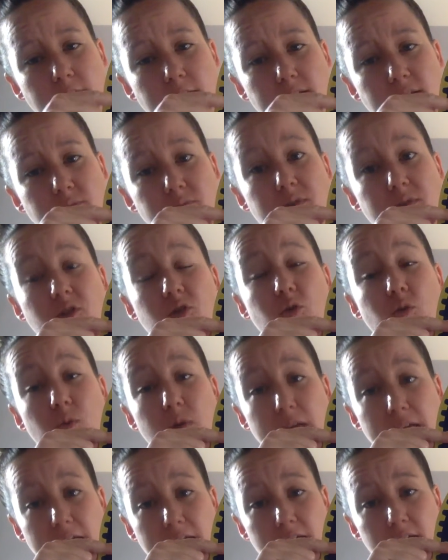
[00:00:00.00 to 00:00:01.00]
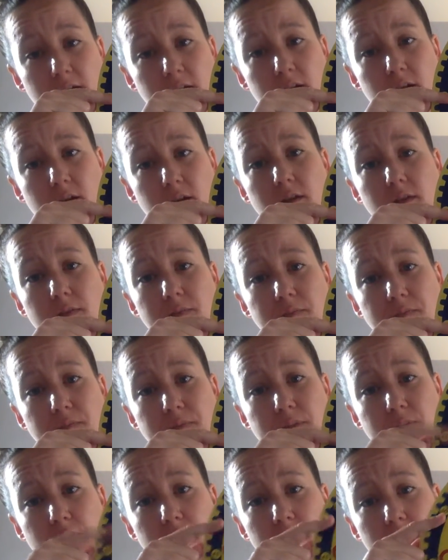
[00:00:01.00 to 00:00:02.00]
It's between
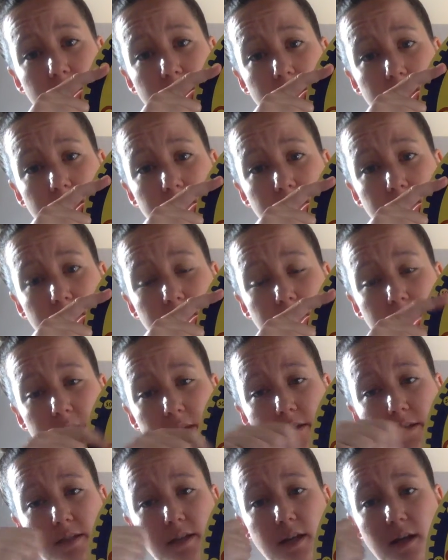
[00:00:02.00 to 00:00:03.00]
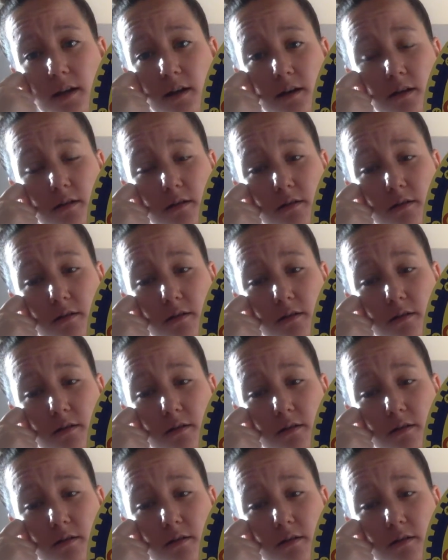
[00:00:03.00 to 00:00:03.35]
the 9 and the 10.